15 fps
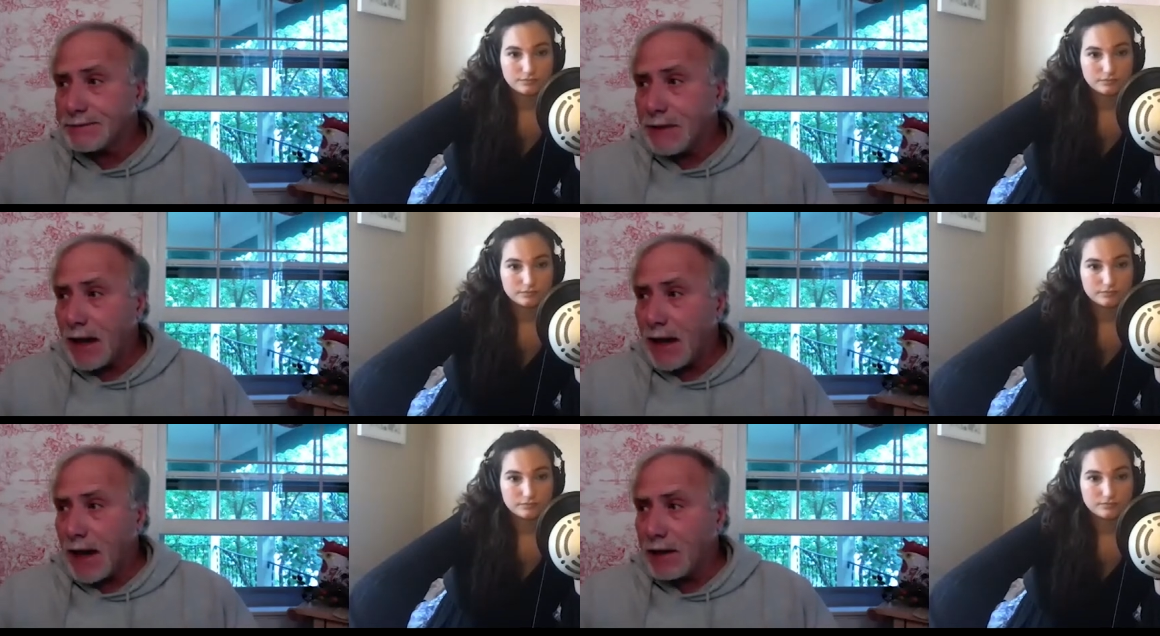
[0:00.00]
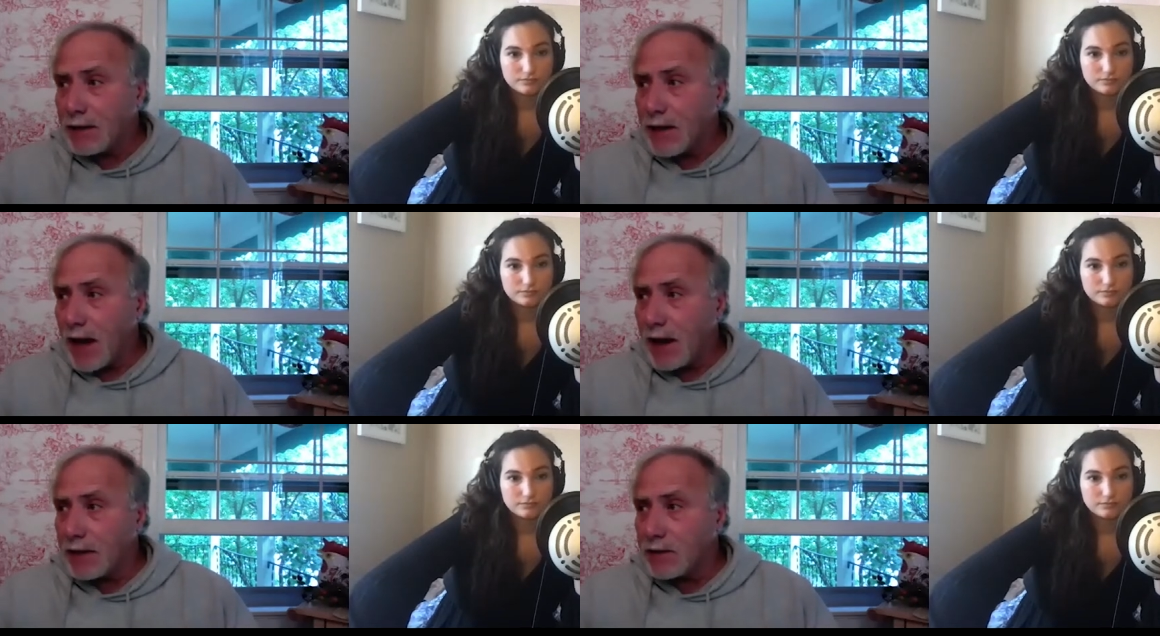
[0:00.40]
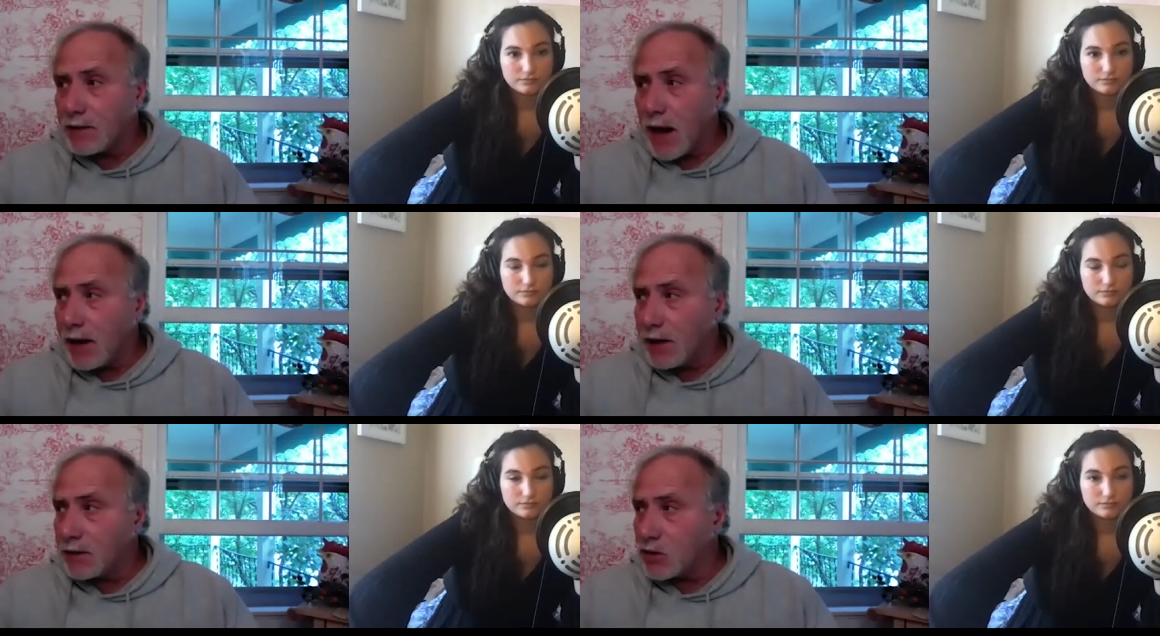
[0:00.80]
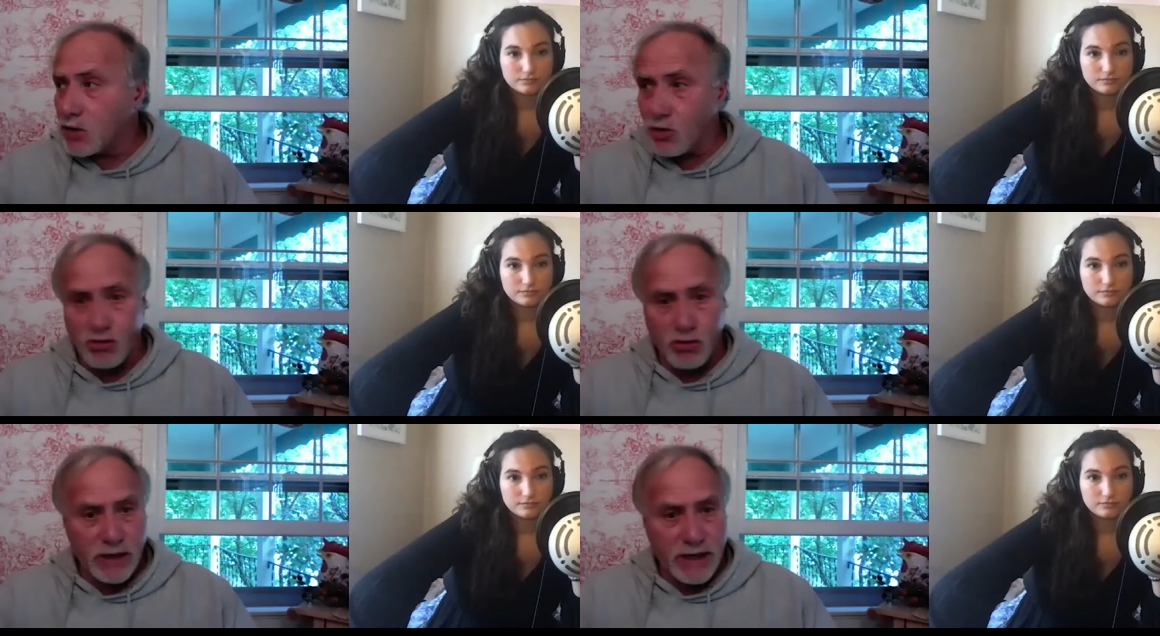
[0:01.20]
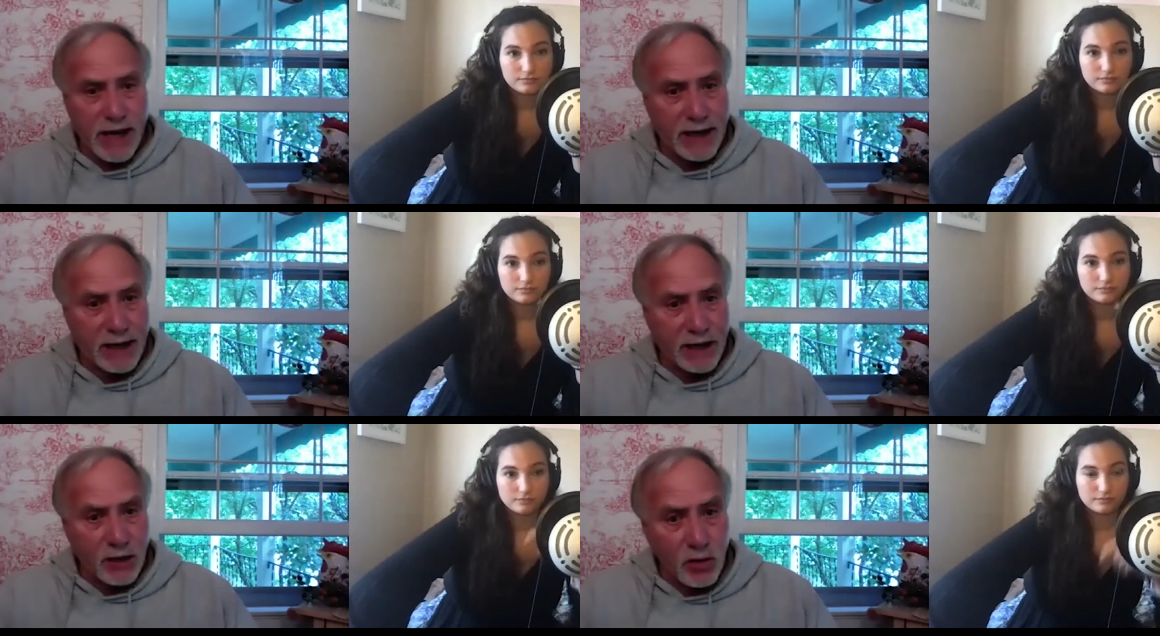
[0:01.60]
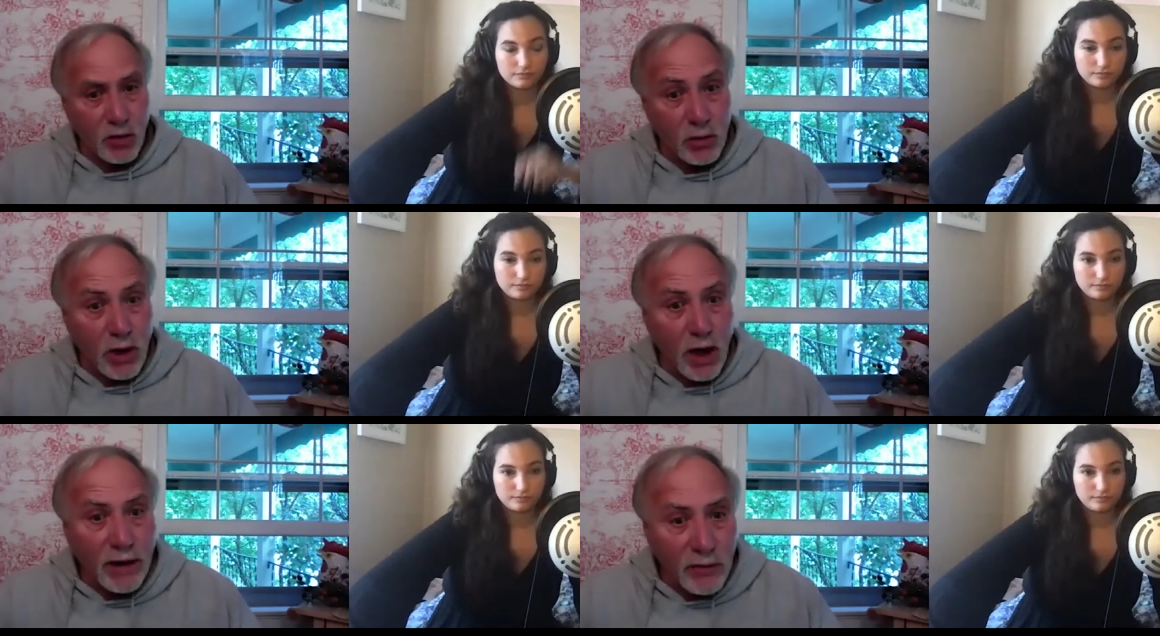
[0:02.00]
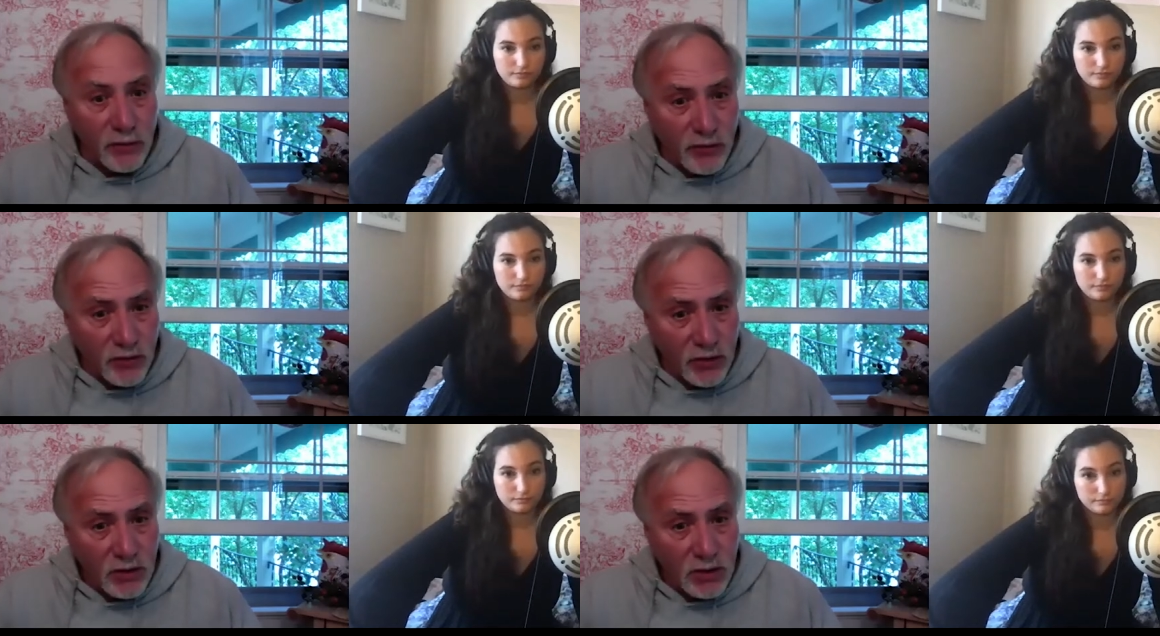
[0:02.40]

Speaker 1: and and and creating new life.